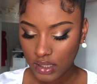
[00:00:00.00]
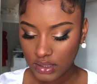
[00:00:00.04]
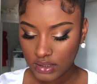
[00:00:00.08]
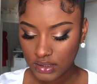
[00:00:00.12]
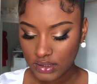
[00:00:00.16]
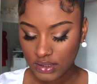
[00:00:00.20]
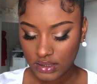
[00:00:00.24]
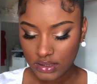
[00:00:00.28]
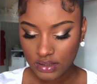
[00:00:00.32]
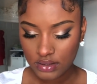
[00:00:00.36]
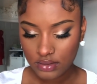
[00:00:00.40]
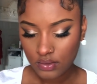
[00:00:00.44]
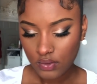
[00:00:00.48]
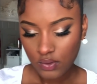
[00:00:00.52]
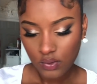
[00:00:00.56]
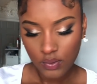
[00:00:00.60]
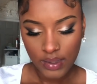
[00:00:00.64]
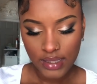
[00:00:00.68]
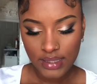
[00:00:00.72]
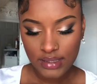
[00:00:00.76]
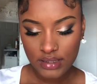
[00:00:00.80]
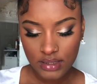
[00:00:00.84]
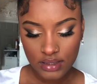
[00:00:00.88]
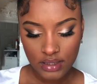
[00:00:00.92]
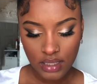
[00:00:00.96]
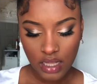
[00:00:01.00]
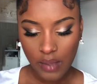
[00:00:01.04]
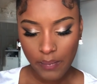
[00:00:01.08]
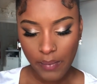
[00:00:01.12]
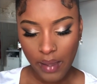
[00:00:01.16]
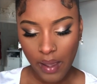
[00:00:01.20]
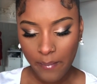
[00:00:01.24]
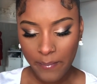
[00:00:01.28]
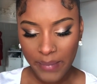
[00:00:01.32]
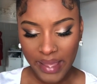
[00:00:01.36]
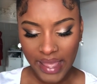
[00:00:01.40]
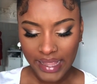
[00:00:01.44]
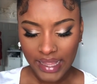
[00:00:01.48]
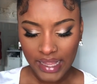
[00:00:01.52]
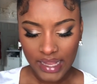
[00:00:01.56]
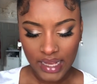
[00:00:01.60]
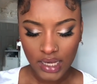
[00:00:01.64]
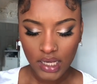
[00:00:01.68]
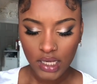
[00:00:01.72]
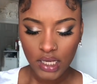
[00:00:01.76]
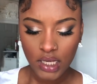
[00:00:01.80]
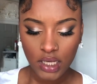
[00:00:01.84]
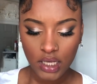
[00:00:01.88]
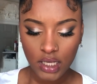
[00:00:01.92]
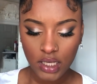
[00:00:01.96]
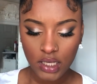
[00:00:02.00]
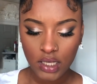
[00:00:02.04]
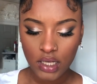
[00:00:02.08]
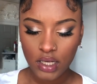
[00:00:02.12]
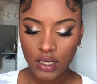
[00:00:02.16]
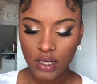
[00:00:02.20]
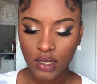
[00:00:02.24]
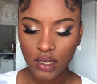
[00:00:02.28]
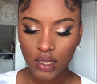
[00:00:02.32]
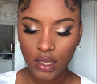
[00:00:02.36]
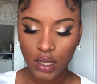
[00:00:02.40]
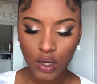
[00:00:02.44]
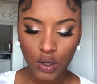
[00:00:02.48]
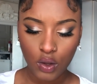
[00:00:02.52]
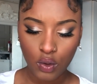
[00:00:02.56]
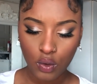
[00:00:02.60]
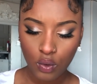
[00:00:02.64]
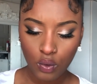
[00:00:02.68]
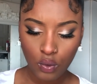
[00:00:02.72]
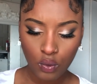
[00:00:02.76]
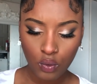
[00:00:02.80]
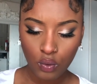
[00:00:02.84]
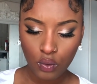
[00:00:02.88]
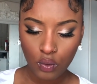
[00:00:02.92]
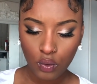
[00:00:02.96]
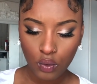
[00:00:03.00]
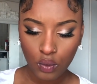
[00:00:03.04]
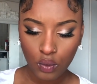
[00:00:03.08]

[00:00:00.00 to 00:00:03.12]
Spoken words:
It's just always come out banging, you know?